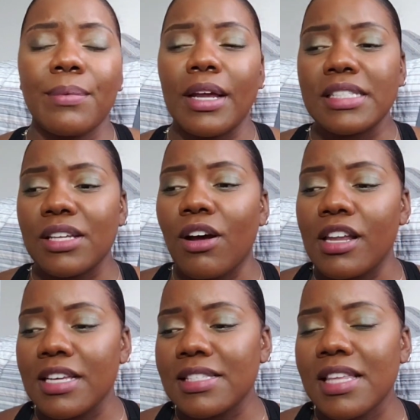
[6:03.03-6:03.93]
we done did all
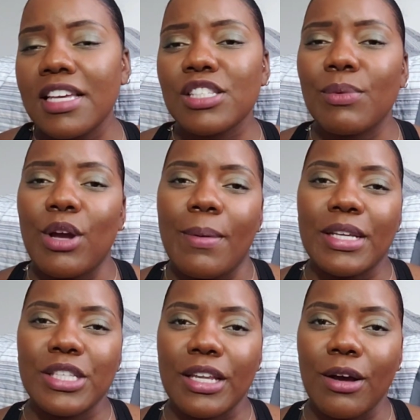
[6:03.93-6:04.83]
these things, and we go
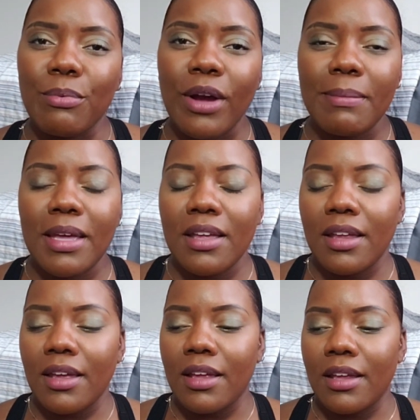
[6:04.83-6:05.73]
back to the appointment,
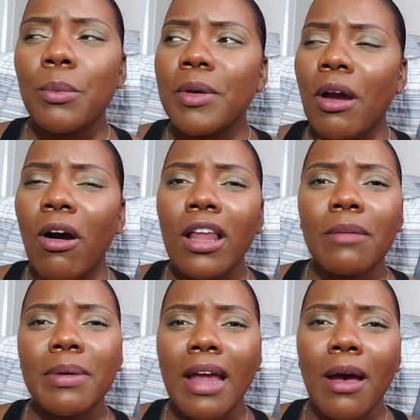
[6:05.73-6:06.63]
and they would be all
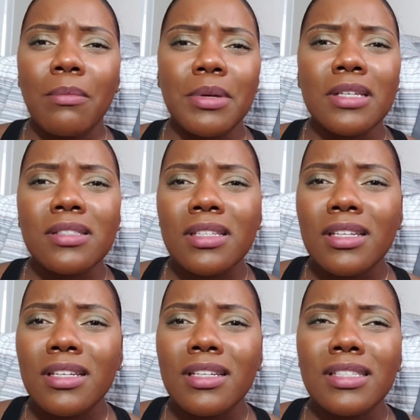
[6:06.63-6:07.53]
up in our
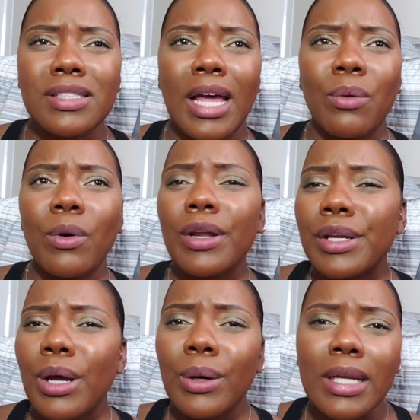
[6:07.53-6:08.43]
business, like wanting to
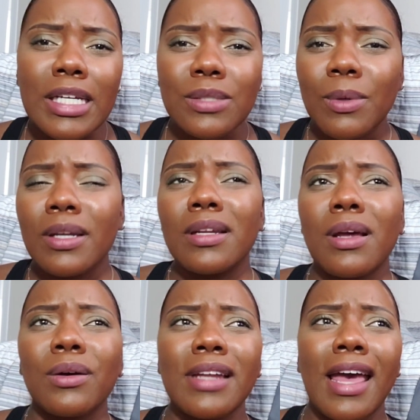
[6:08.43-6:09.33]
know this, wanting to
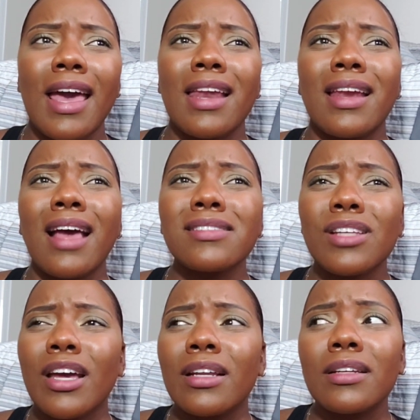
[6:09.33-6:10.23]
know that, and I
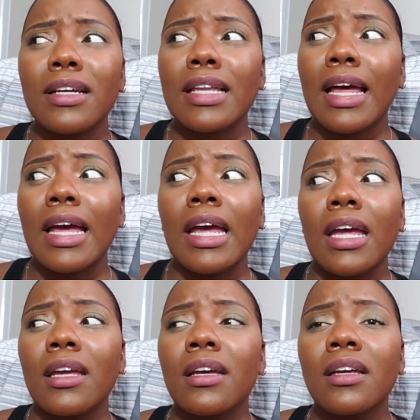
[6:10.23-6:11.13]
started looking
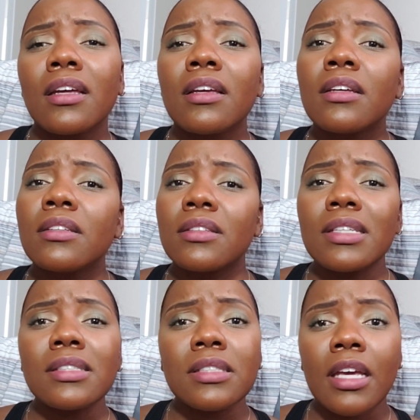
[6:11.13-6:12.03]
like,
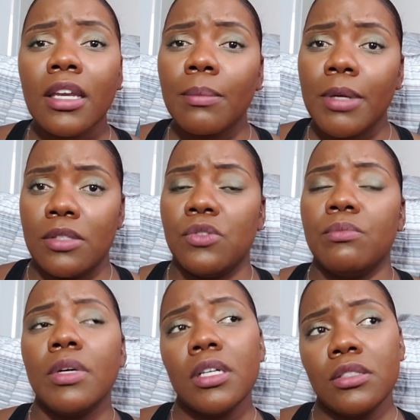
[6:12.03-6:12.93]
this is getting a bit too
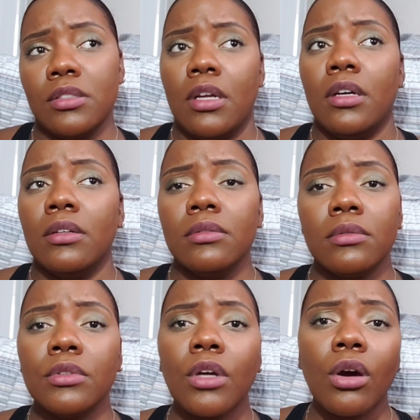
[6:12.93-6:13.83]
much now,
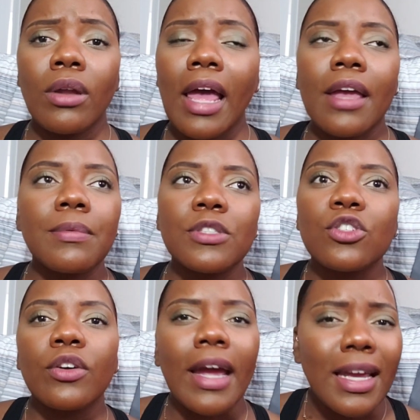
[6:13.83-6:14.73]
it was
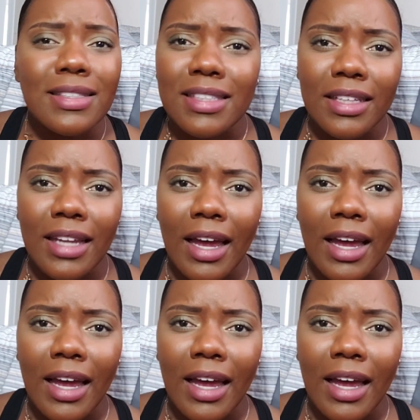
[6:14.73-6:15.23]
crazy,